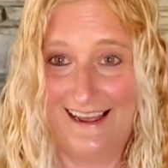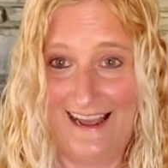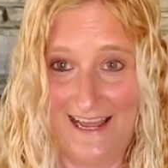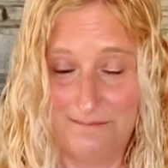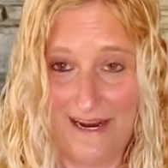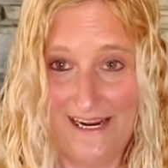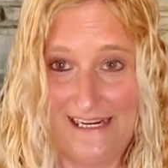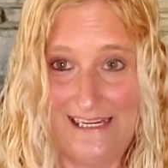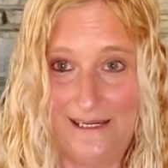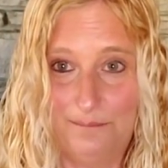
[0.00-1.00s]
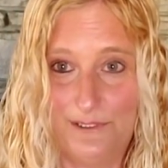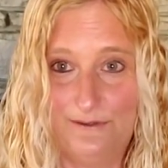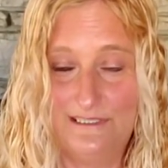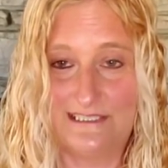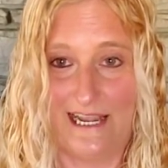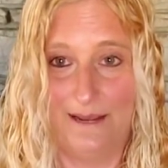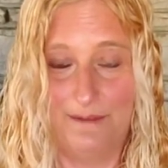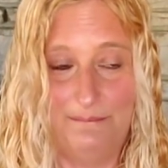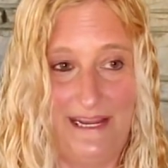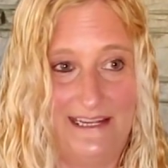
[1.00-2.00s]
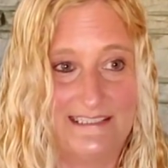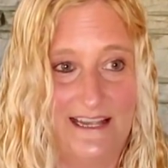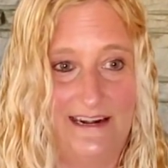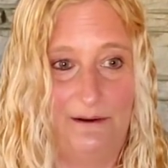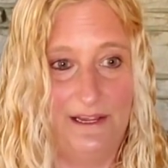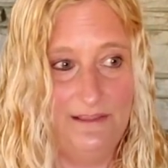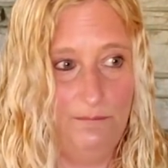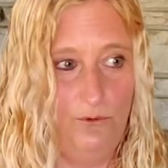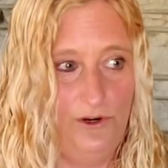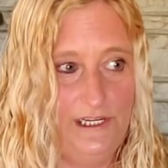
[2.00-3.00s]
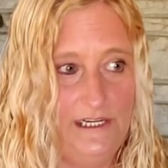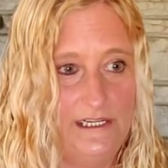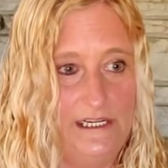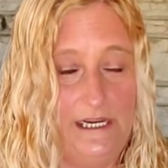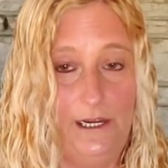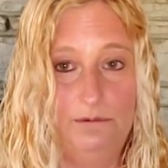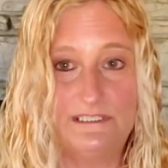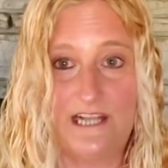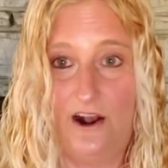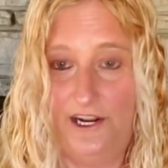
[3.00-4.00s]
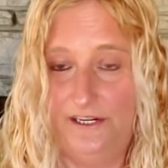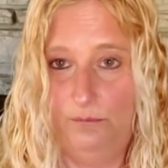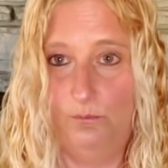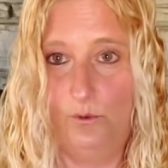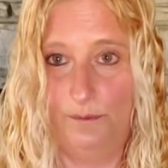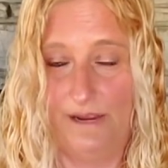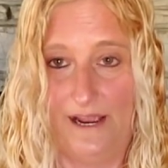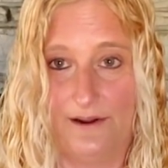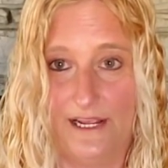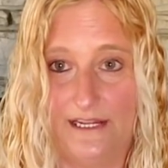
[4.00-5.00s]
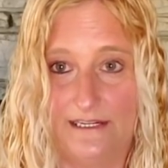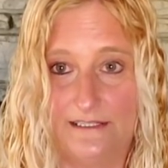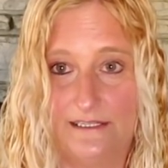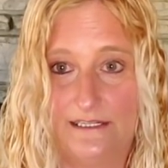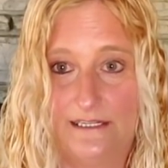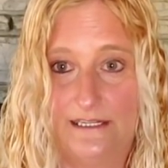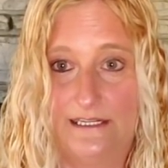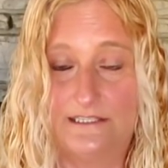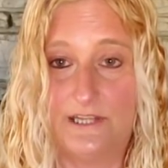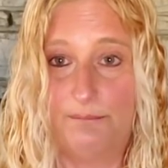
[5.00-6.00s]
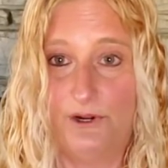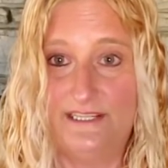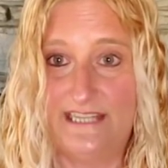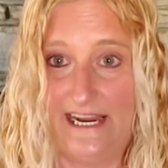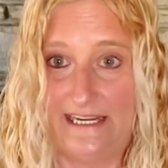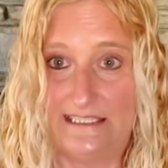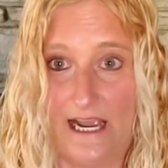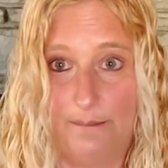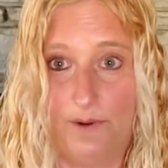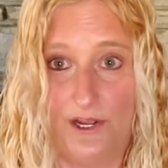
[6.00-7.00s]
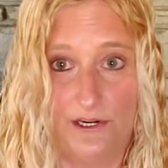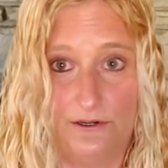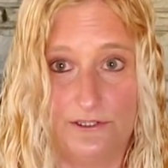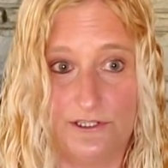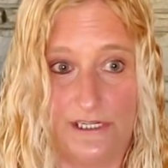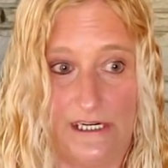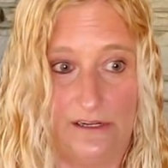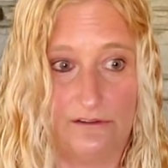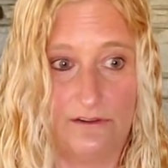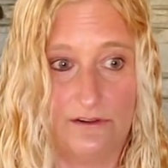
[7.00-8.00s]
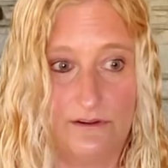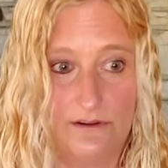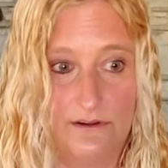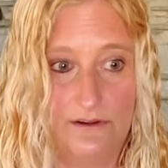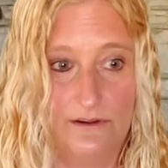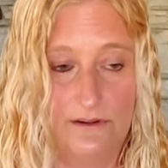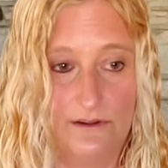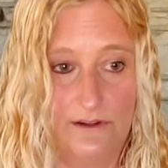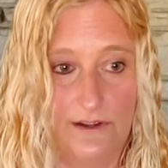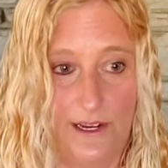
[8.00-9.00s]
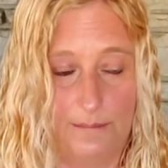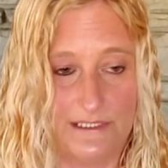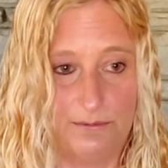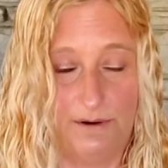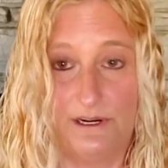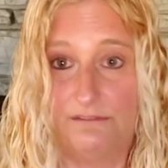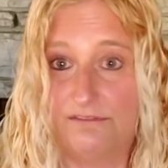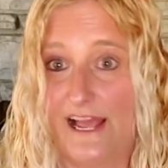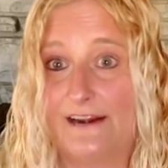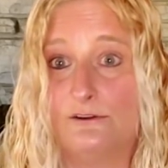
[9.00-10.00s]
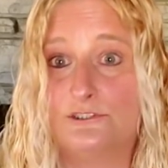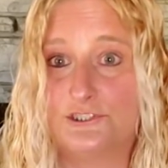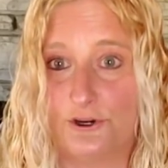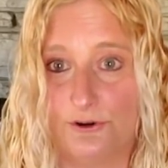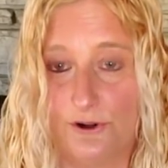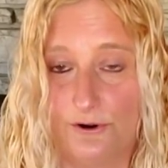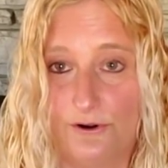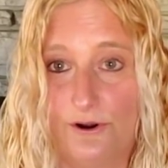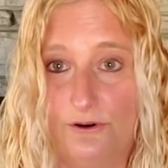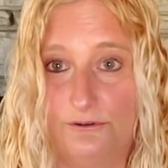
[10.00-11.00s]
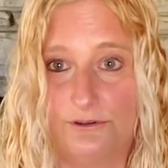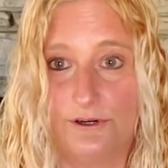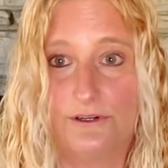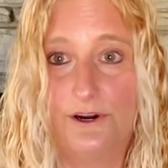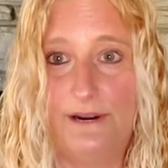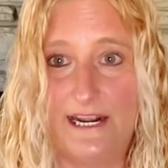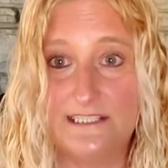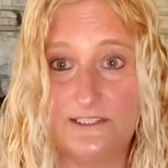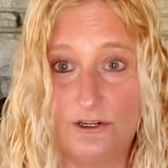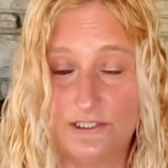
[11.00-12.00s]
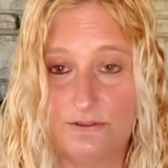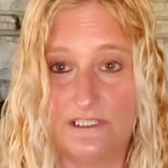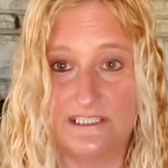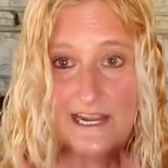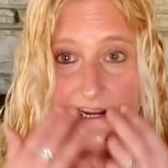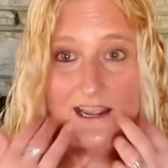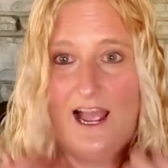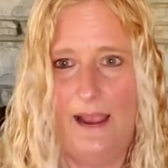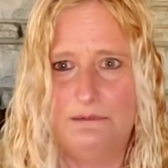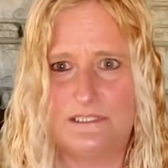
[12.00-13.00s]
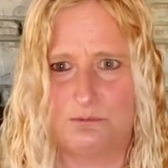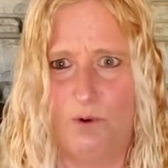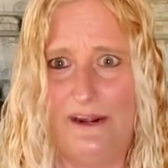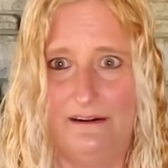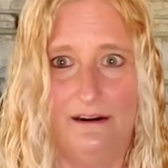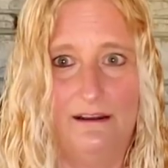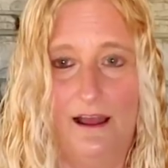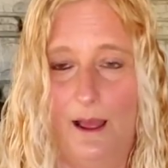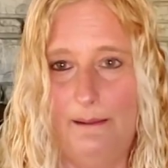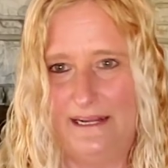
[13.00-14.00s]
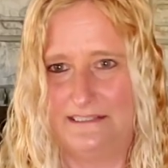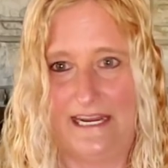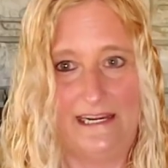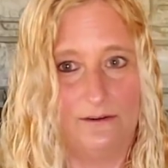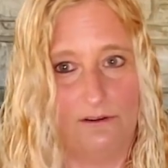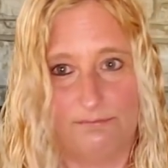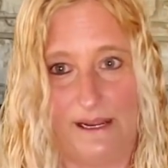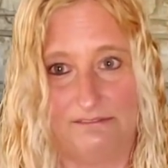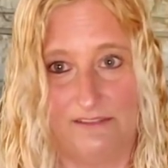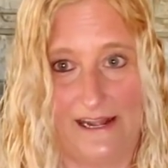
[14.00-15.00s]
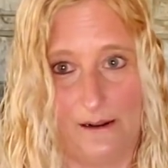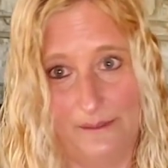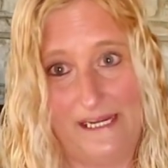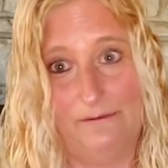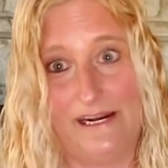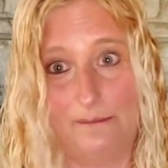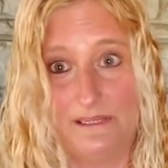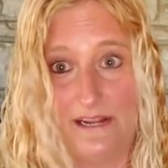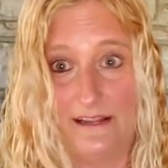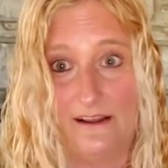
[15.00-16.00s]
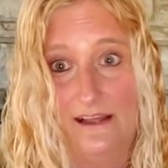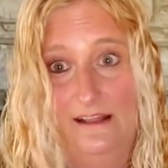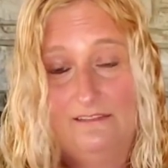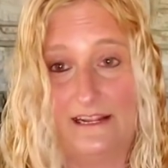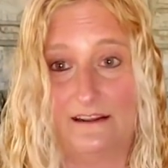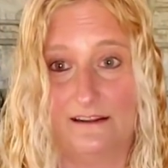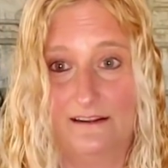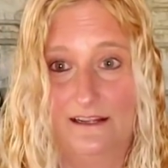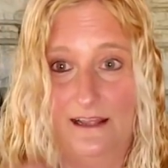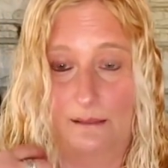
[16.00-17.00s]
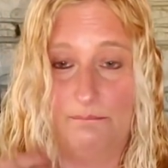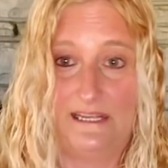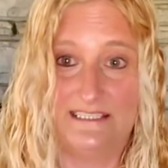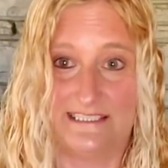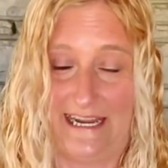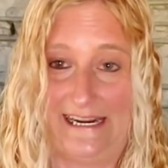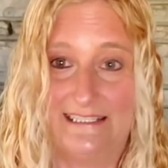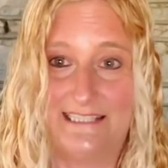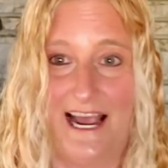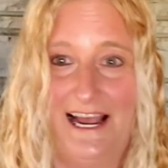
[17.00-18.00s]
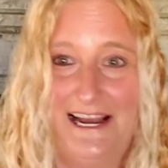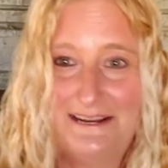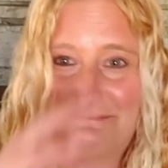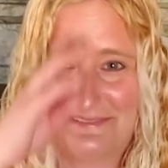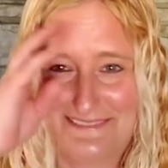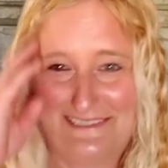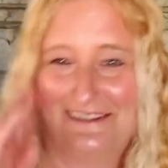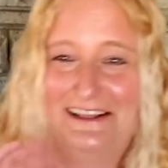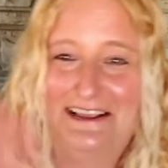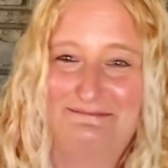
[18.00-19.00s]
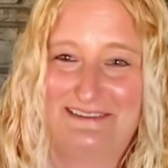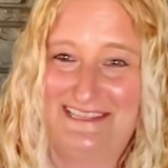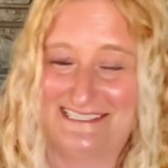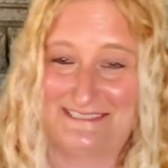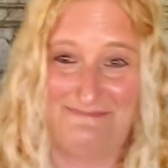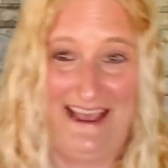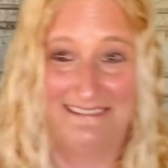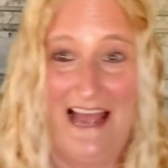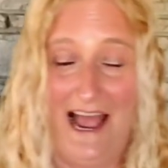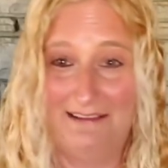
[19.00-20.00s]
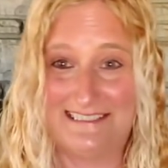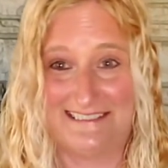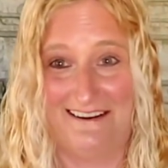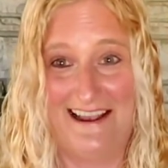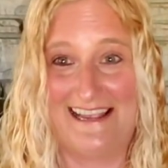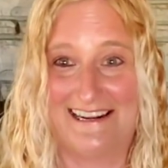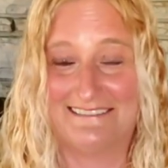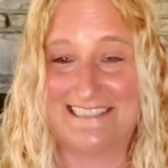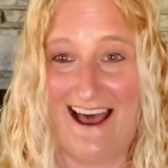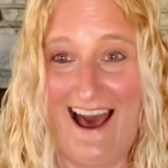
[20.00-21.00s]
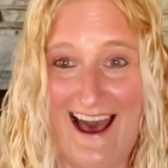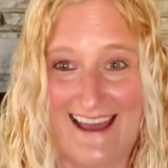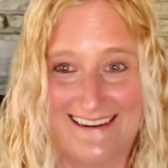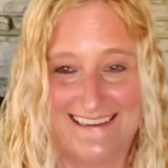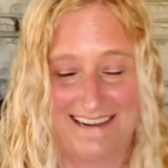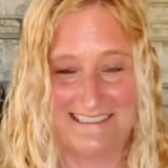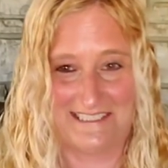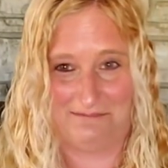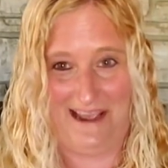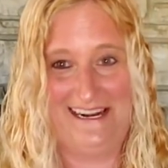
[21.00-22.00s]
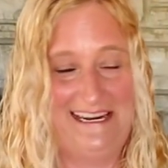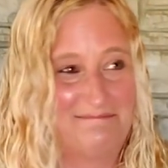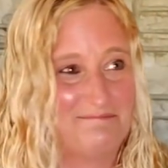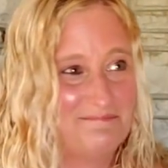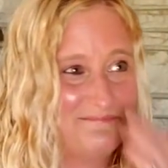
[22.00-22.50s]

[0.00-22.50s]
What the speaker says: I had my hiking boots. I had my pants on. Now, in the morning, it was kind of warm out, and so I put a tank top on underneath. I was wearing a flannel shirt over. Right, I started doing this hike. I was sweating. I had taken off my flannel. Here I am in like a men's tank top climbing this mountain. I was dying. It was hot. I was sweating.